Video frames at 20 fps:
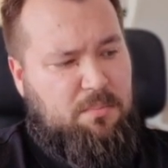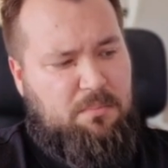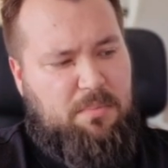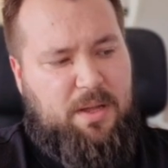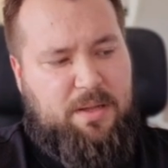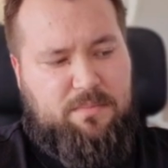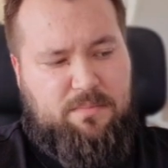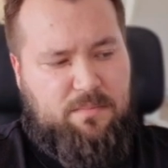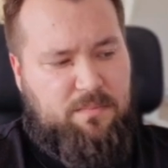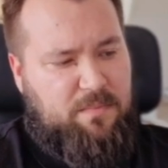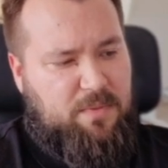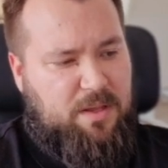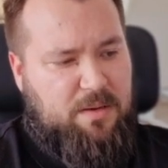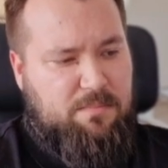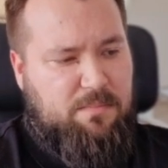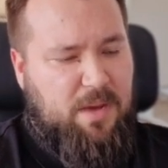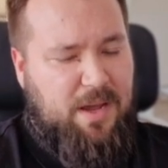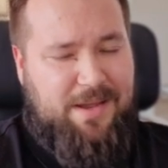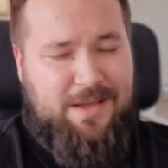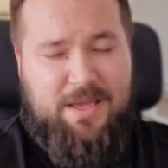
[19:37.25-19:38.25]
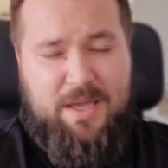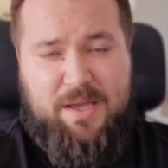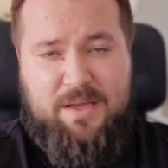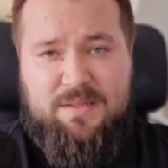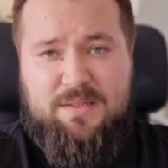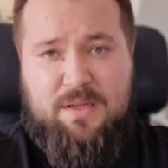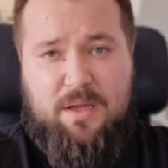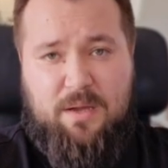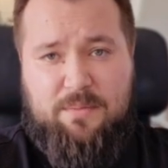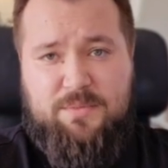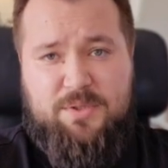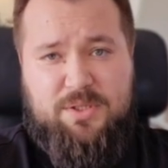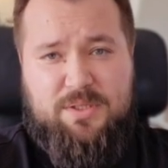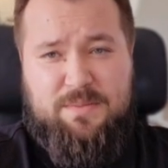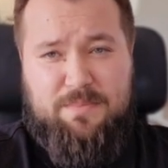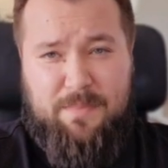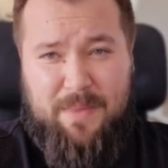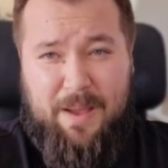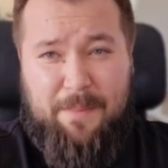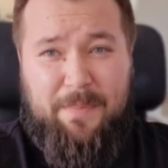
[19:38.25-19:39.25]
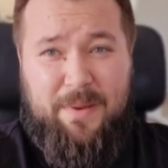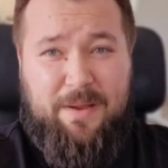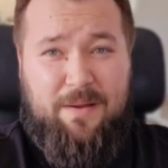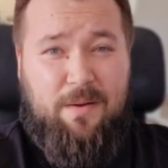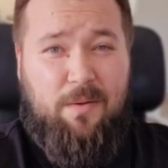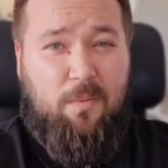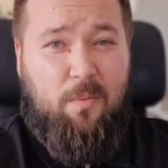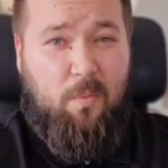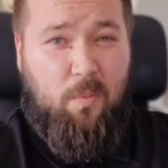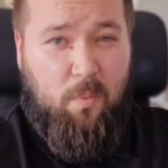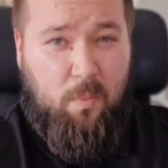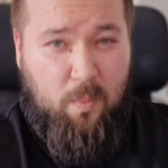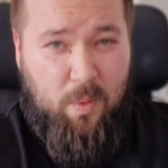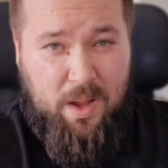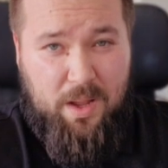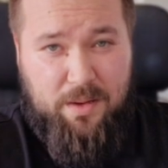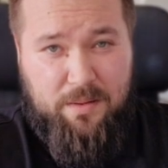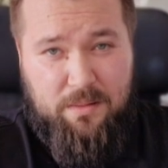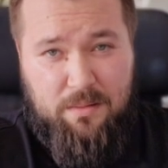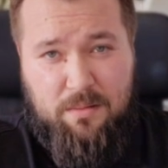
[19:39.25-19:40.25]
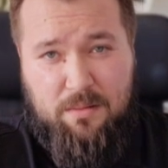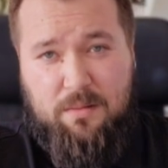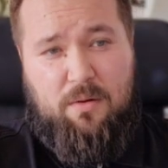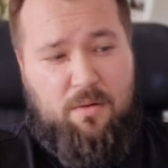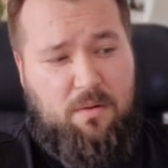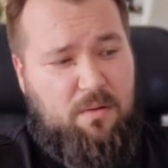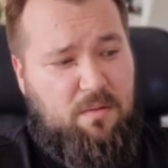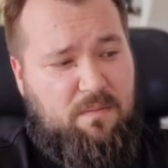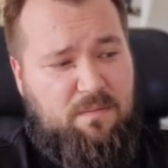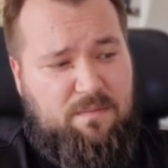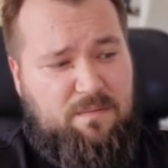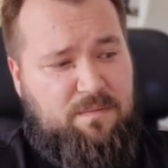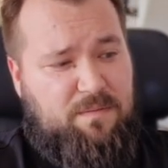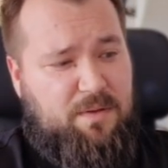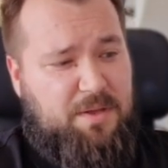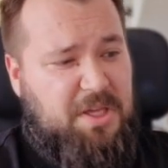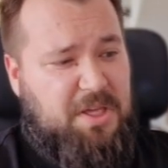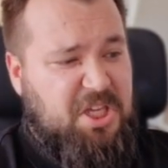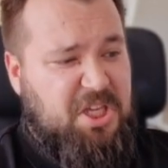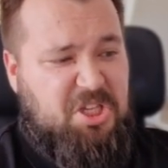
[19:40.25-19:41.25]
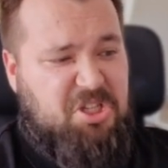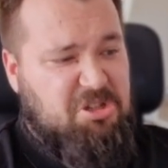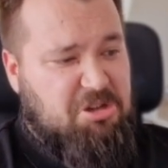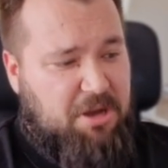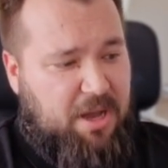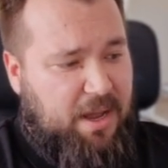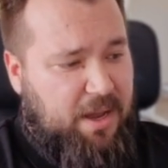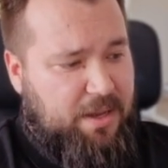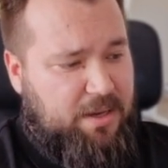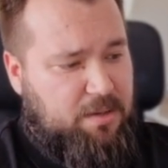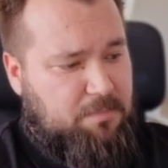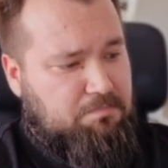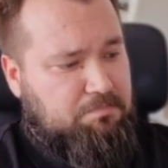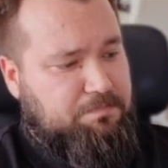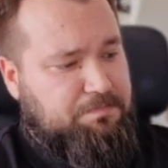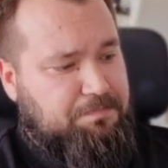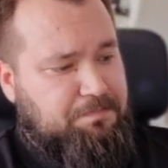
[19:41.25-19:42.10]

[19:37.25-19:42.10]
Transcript: But in my case, I'm just mapping one of each item.